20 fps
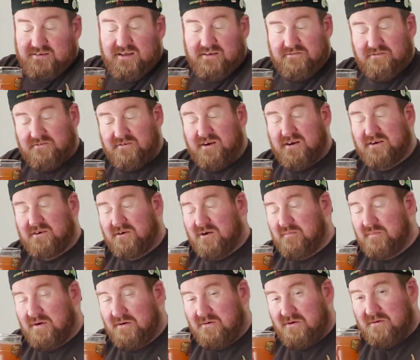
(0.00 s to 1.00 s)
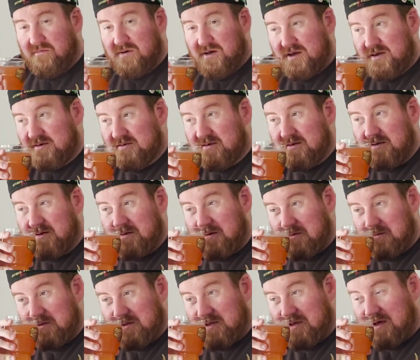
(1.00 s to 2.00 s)
a very creamy aroma, actually.
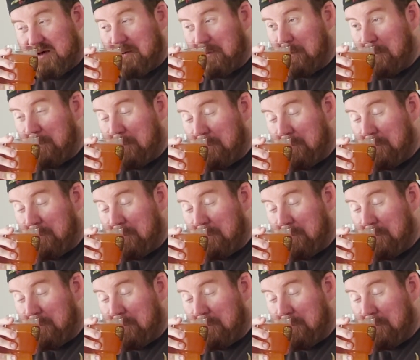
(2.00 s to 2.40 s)
Holy cow!